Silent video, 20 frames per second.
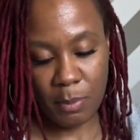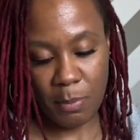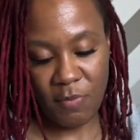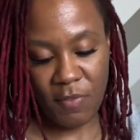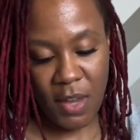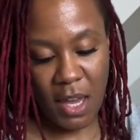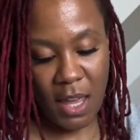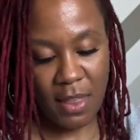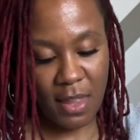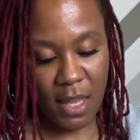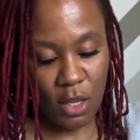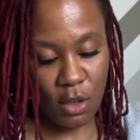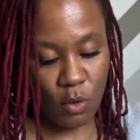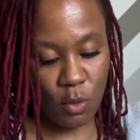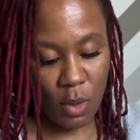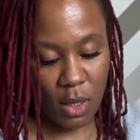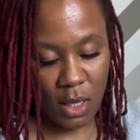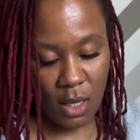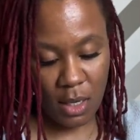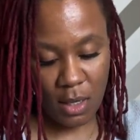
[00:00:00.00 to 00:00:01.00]
fan that you
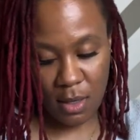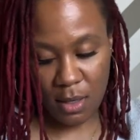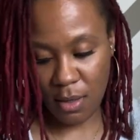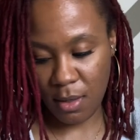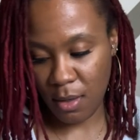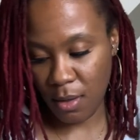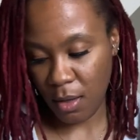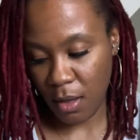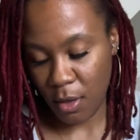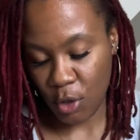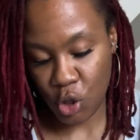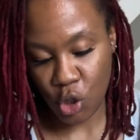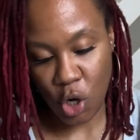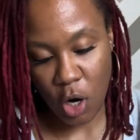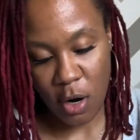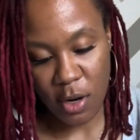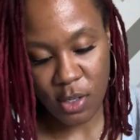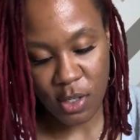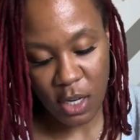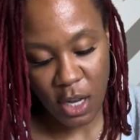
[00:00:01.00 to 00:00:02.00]
can
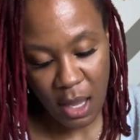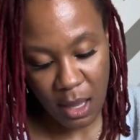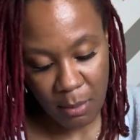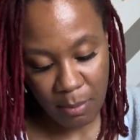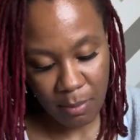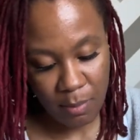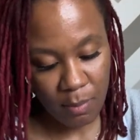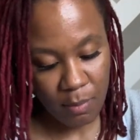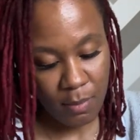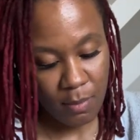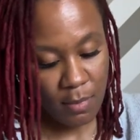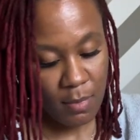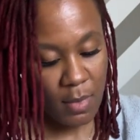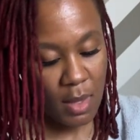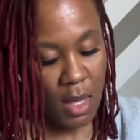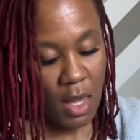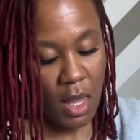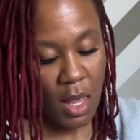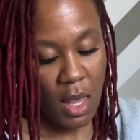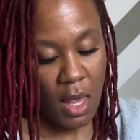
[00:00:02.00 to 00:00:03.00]
charge up.
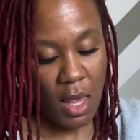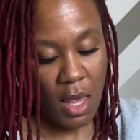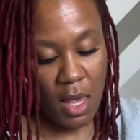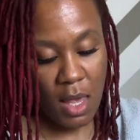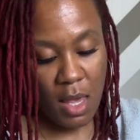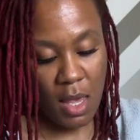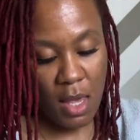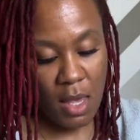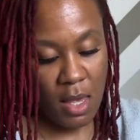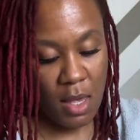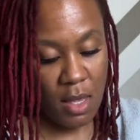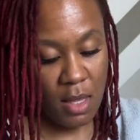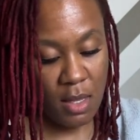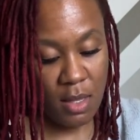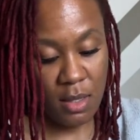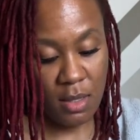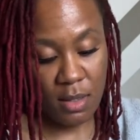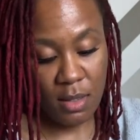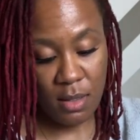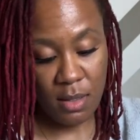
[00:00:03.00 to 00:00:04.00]

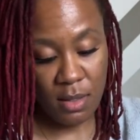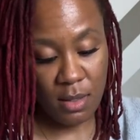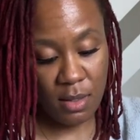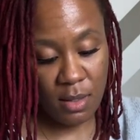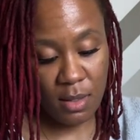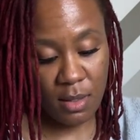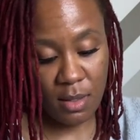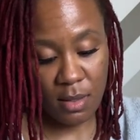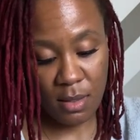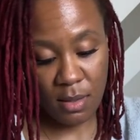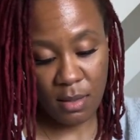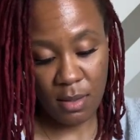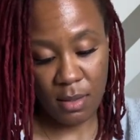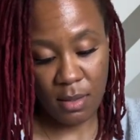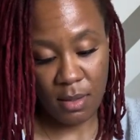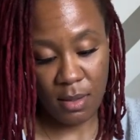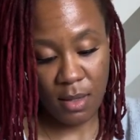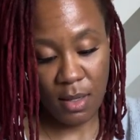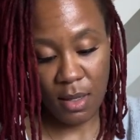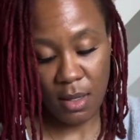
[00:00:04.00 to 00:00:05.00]
And
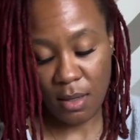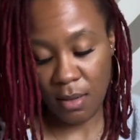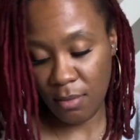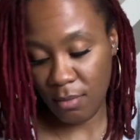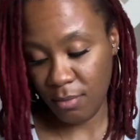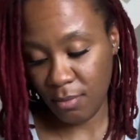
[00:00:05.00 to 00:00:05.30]
yeah,